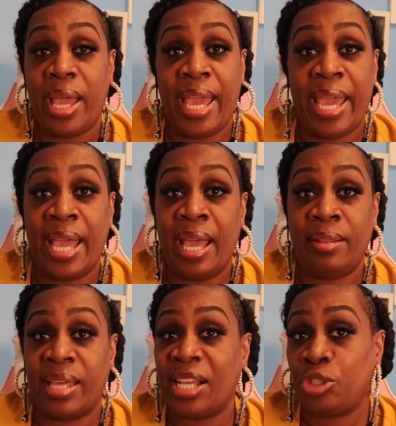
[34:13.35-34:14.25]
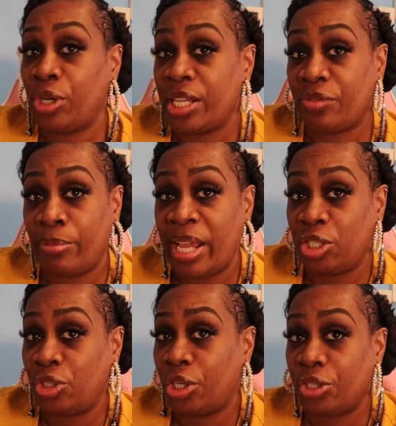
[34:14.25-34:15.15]
and that's
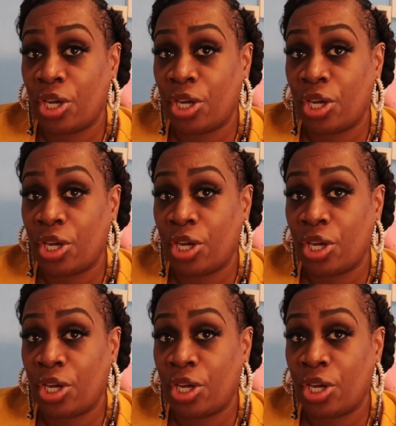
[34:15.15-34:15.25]
Transformation Church.